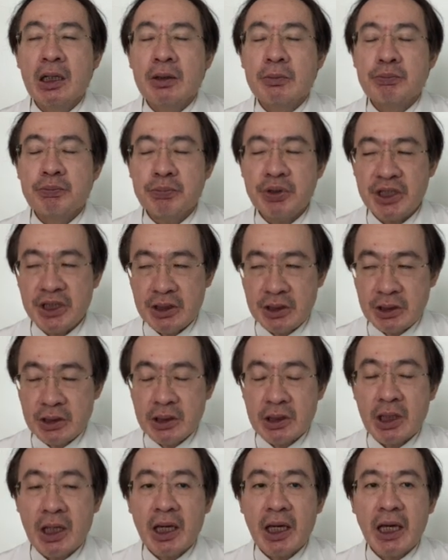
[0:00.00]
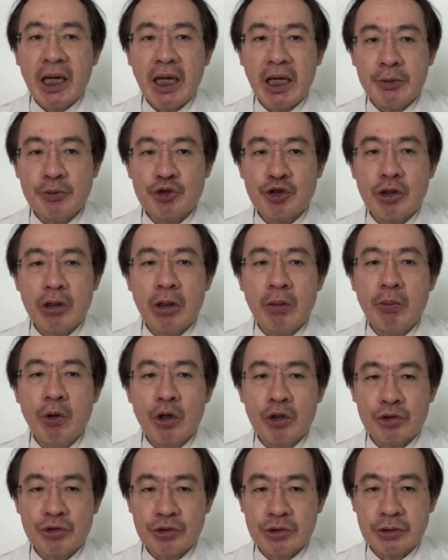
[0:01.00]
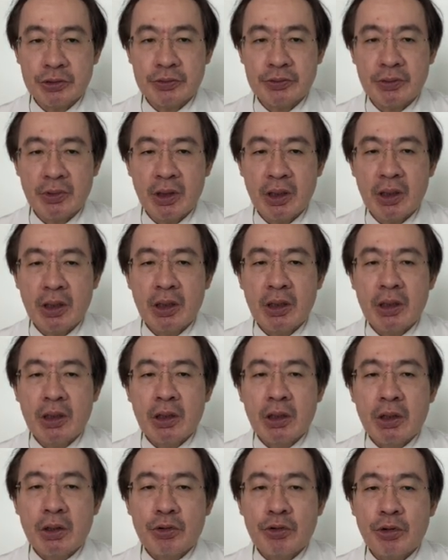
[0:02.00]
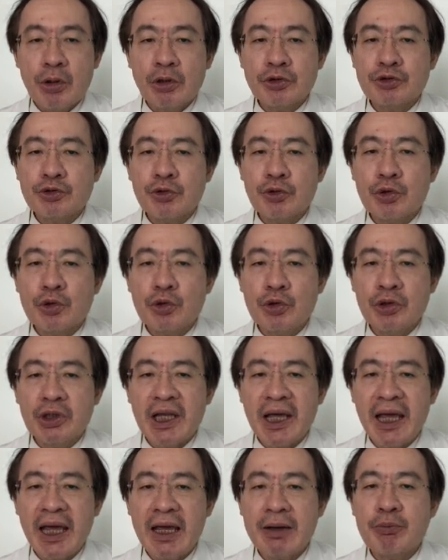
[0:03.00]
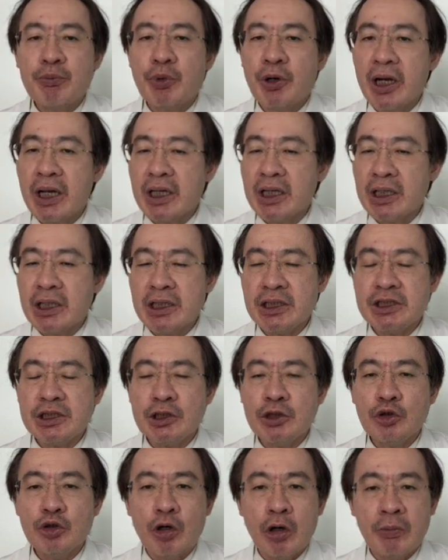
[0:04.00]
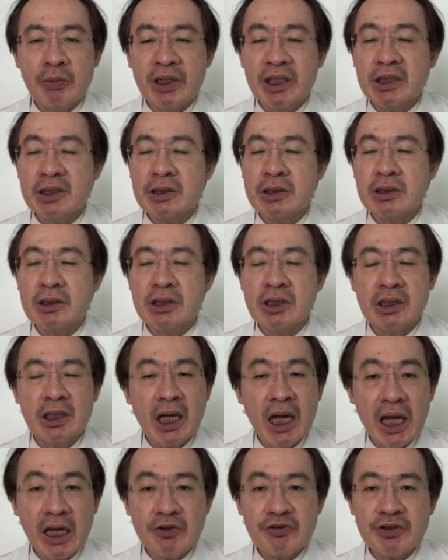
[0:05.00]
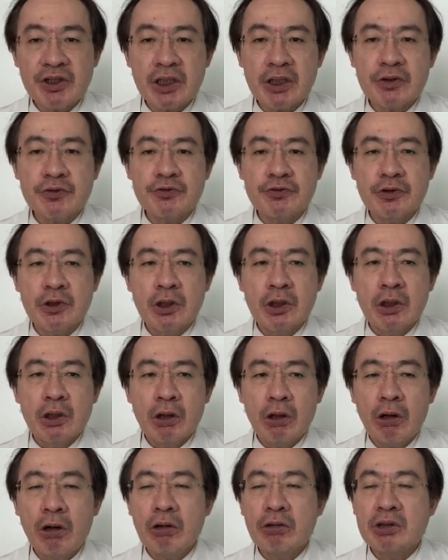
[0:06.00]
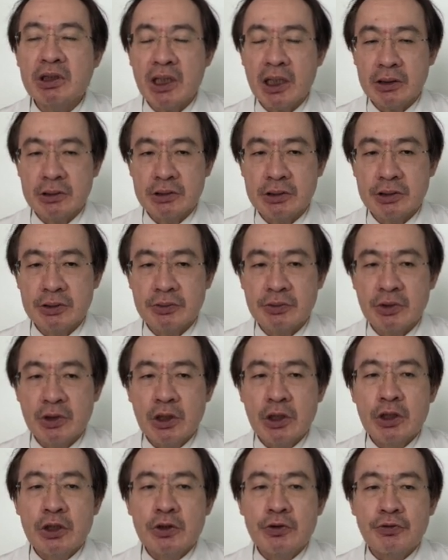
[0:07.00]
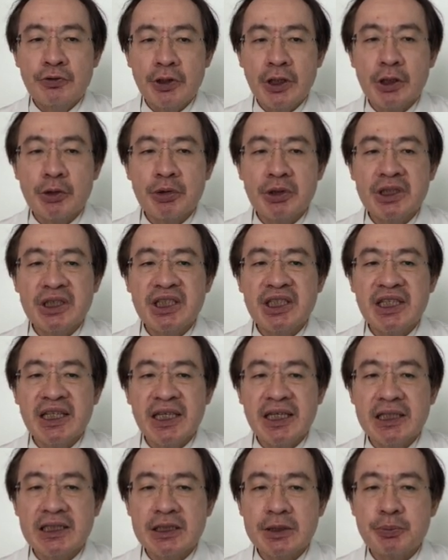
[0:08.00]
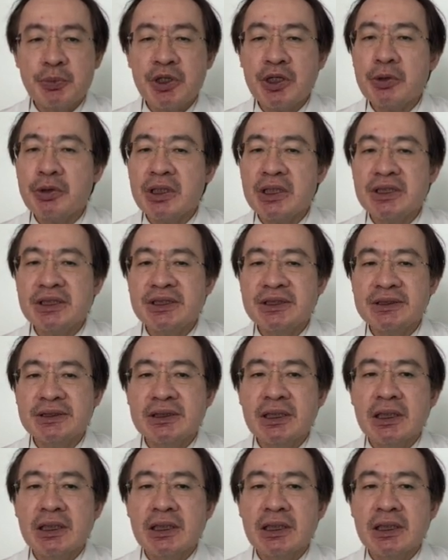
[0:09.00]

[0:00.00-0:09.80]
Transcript: B. Habitual abortion. Those who could have pregnancy no matter in IVF or not frequently experience